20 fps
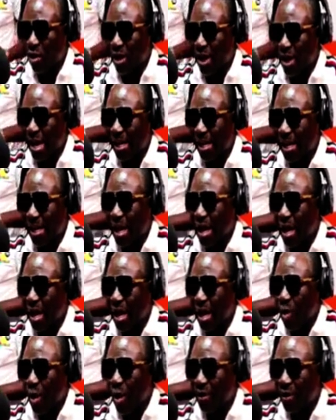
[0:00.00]
nine
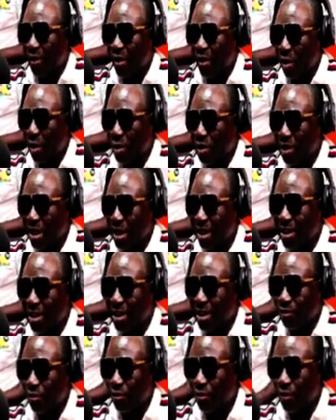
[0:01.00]
one three zero zero
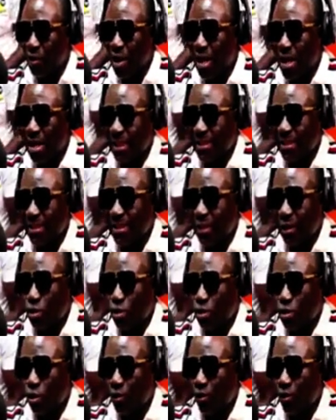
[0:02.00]
six four zero
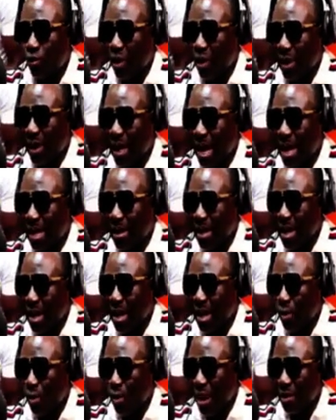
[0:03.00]
two four nine
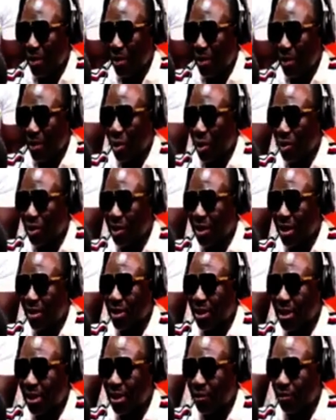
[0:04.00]
one three zero zero
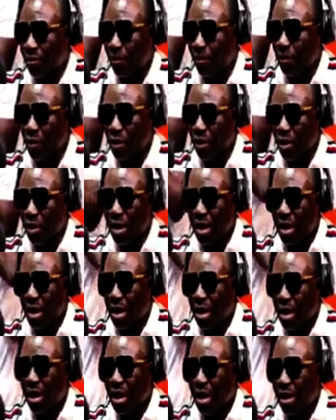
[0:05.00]
six four
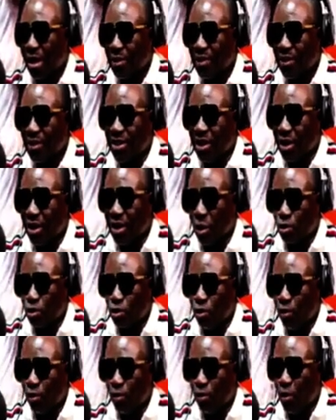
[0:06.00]
zero
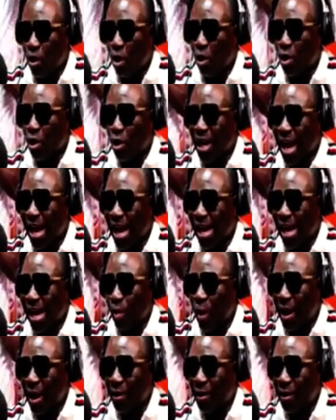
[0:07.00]
two four nine
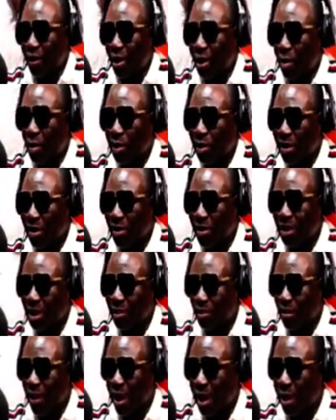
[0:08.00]
one three zero zero six
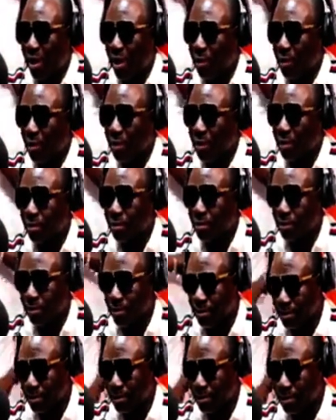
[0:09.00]
four Hello?
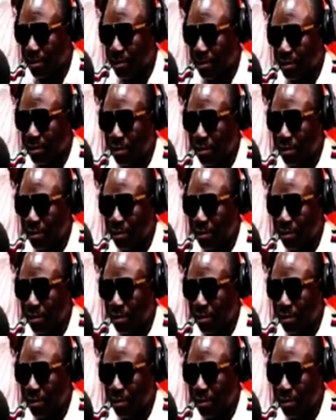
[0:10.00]
Double